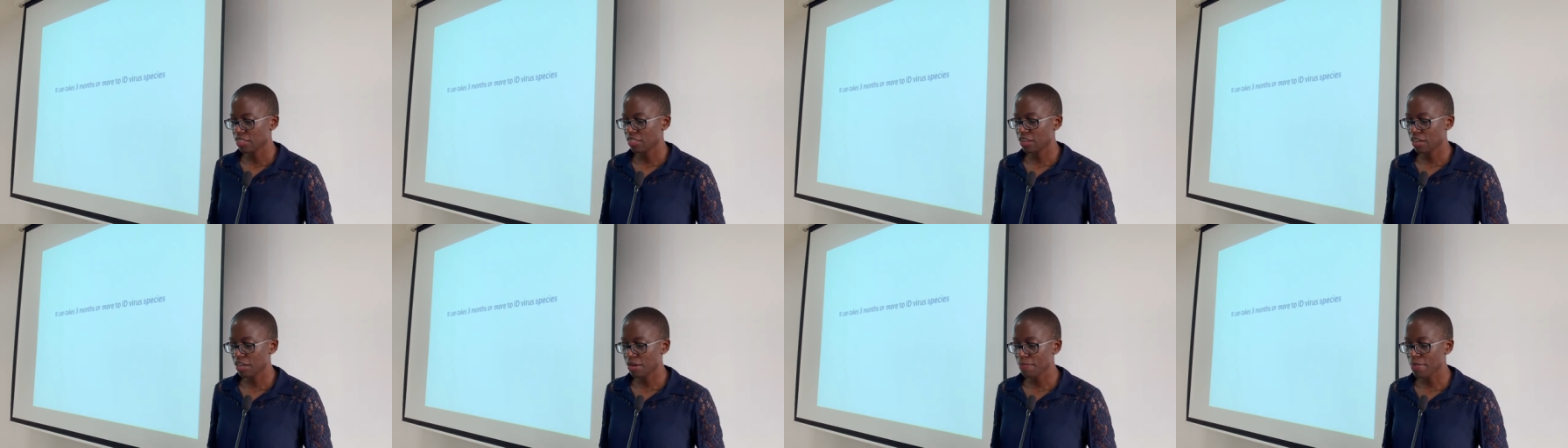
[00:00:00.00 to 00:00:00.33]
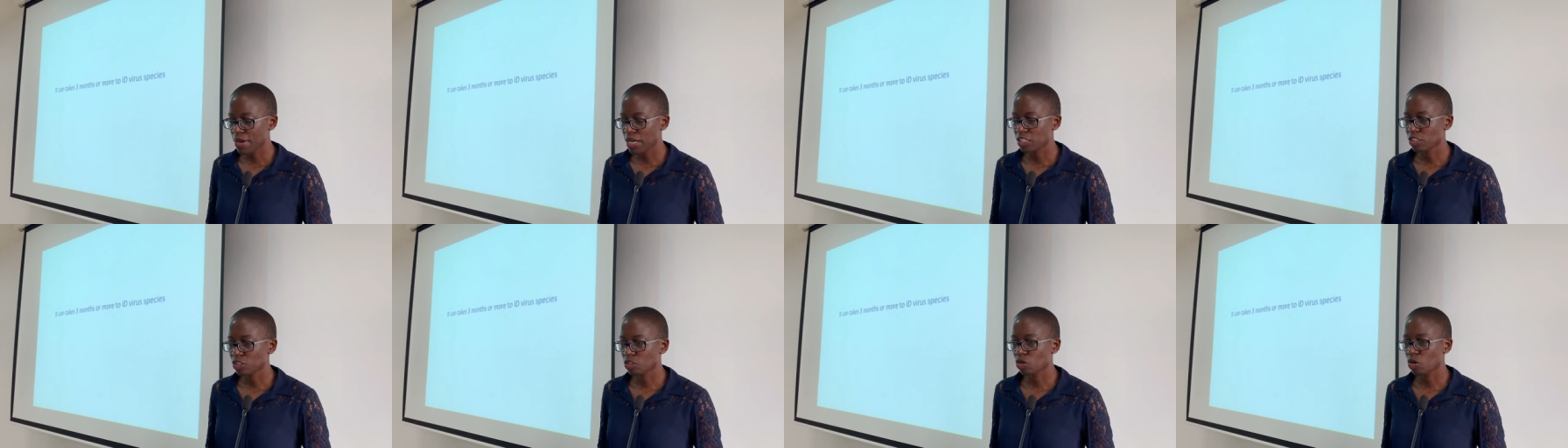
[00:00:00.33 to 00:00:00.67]
three
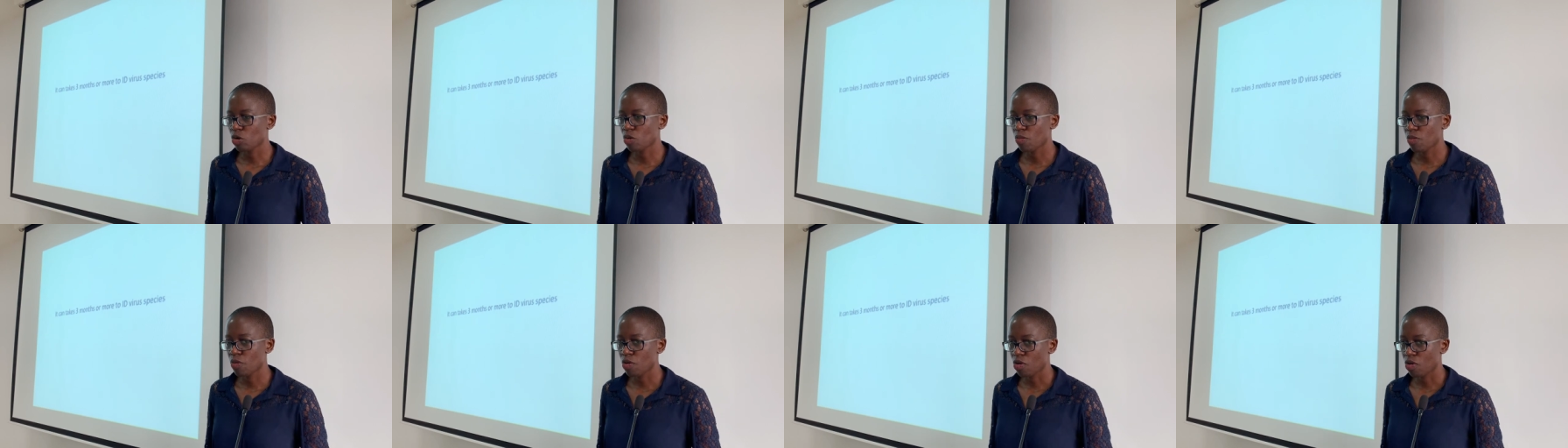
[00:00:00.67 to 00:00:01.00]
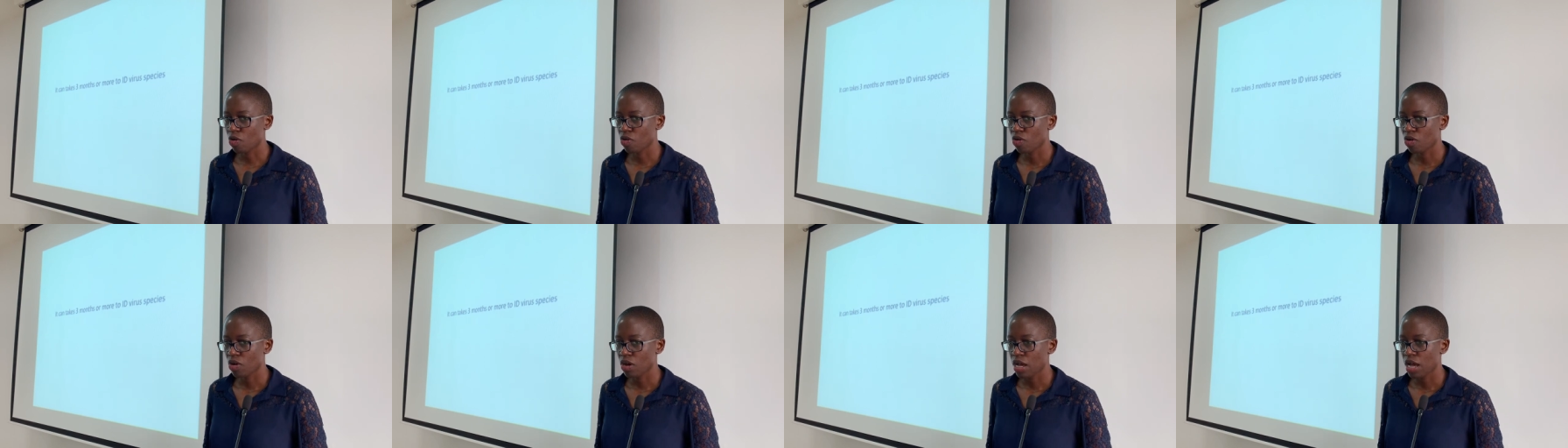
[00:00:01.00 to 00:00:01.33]
months or
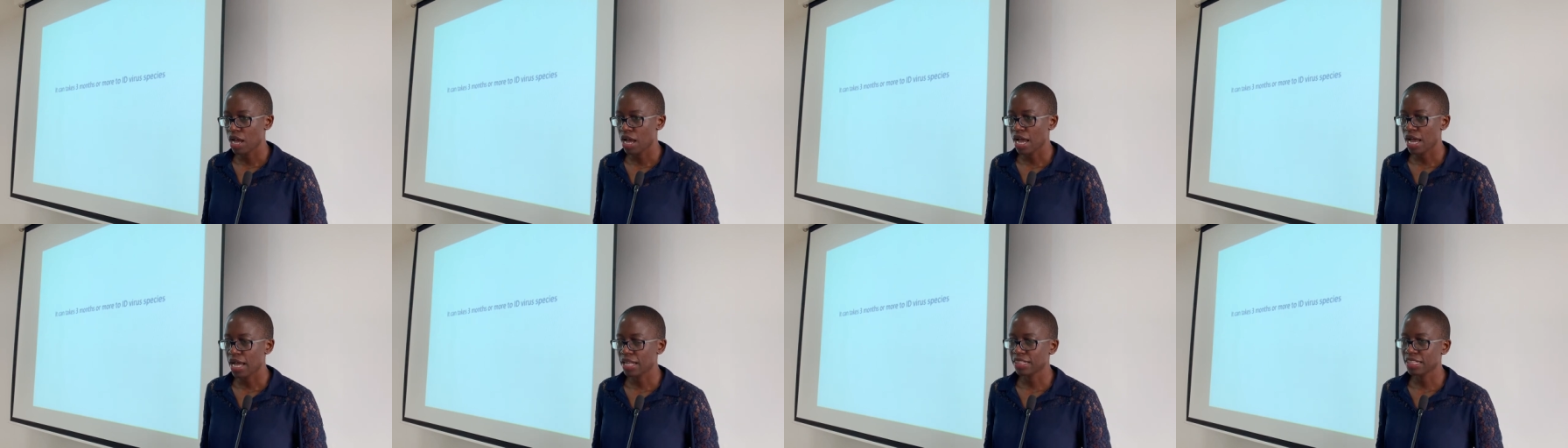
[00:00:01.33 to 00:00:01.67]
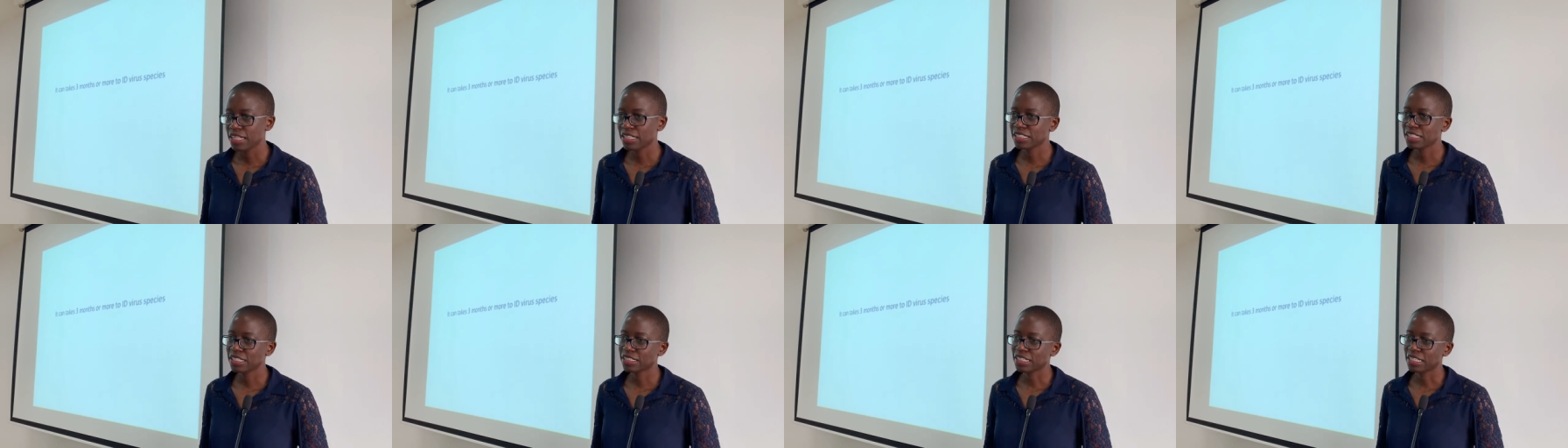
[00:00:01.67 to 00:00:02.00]
more and
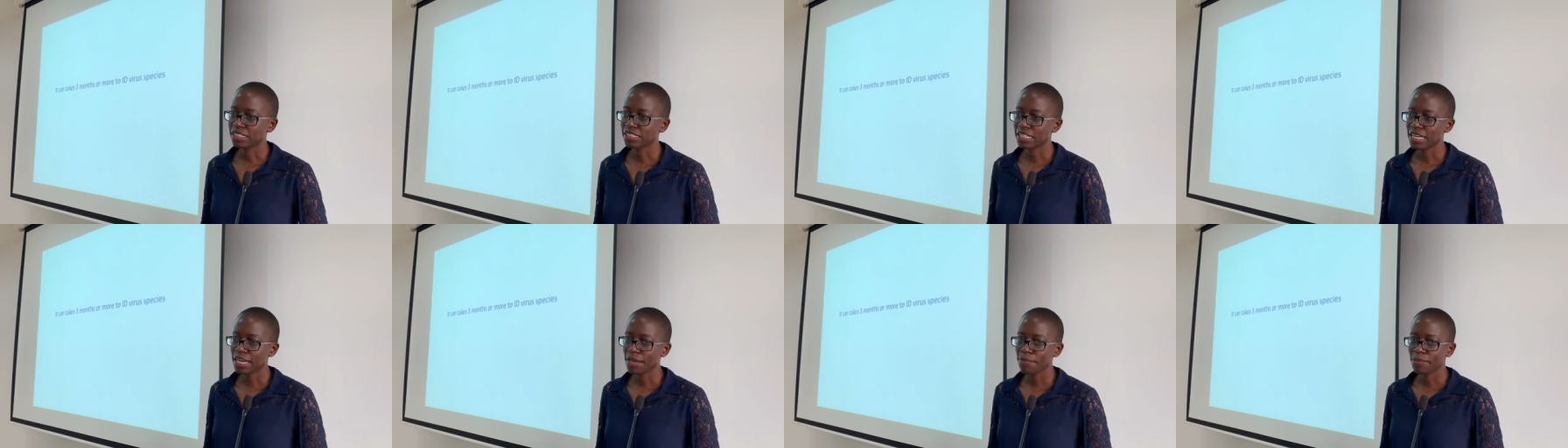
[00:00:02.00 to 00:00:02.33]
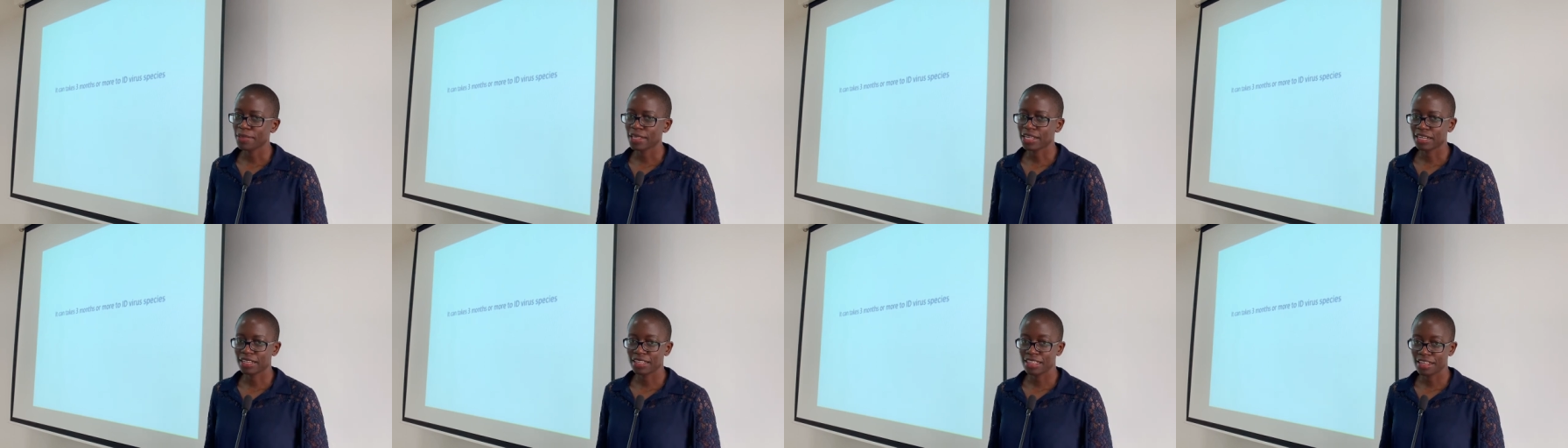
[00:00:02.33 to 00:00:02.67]
this is the time
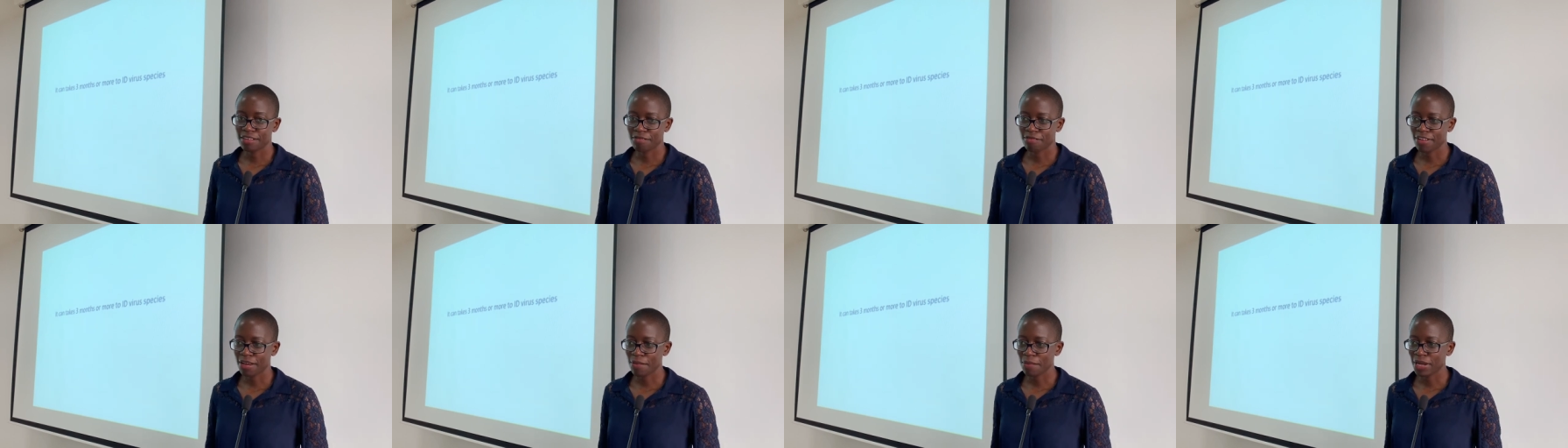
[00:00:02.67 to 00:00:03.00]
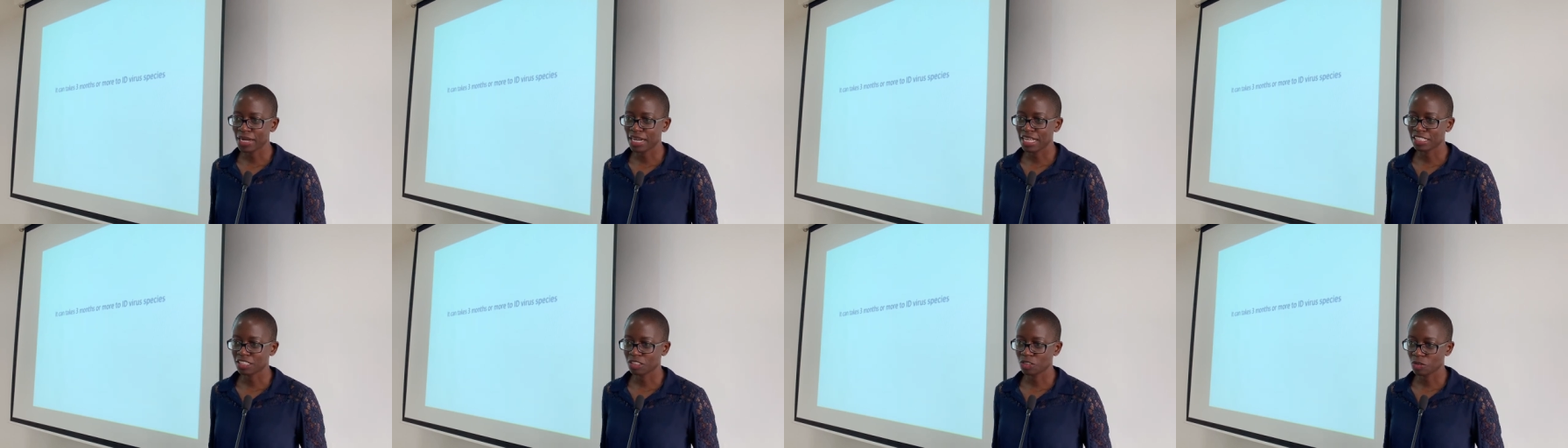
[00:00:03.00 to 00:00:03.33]
that the farmer
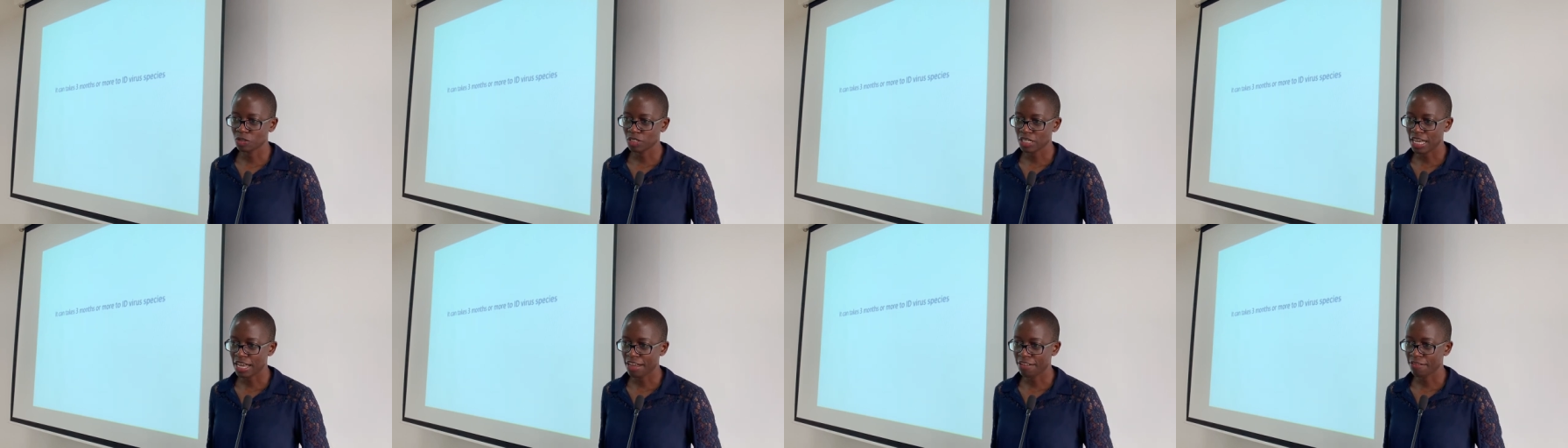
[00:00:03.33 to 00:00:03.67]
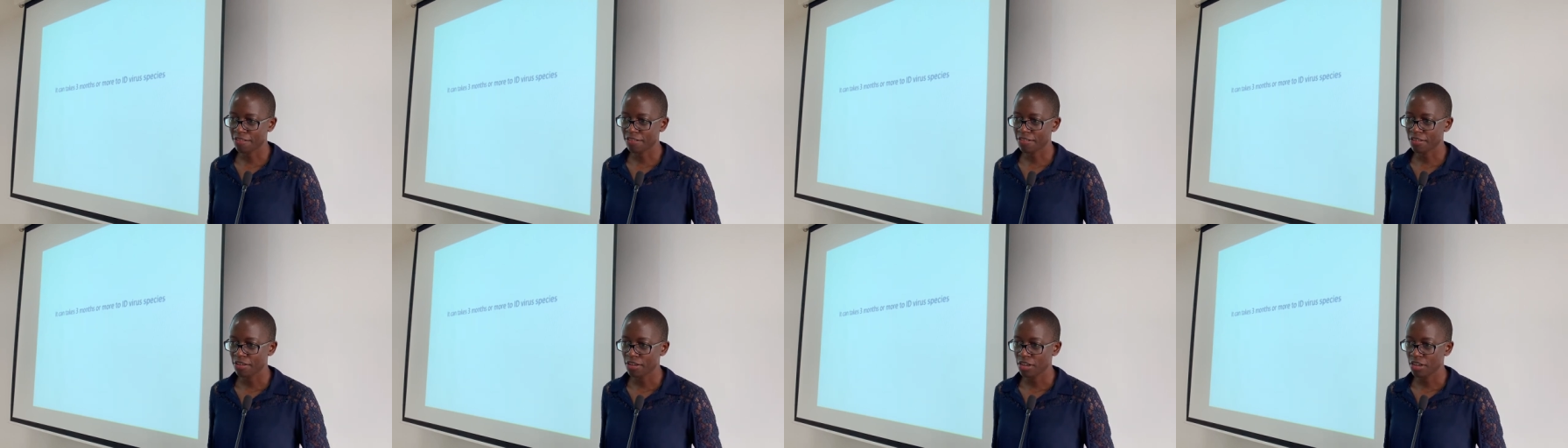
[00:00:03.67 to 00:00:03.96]
does not have.